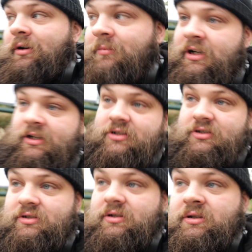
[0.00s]
I'm kind of
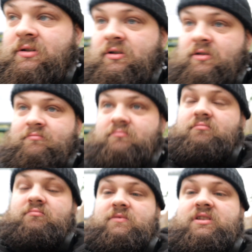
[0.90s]
just
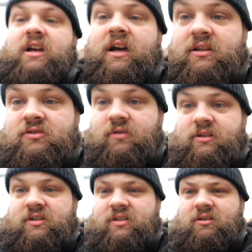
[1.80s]
sat enjoying
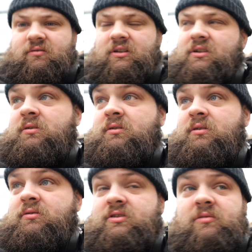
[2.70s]
the scenery.
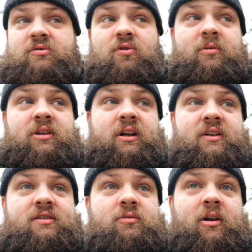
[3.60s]
Just absorbing the
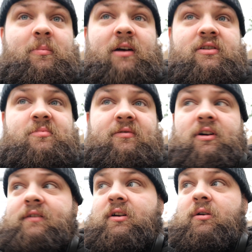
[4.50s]
last little bit of Paris before I
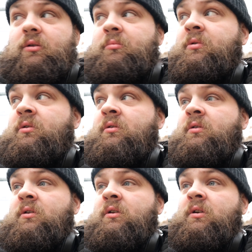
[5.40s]
have to go
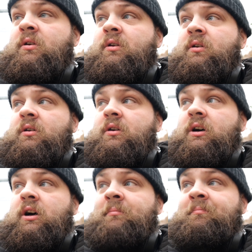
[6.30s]

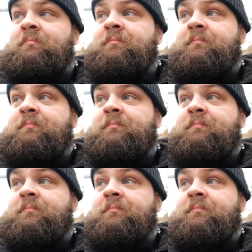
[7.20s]
home.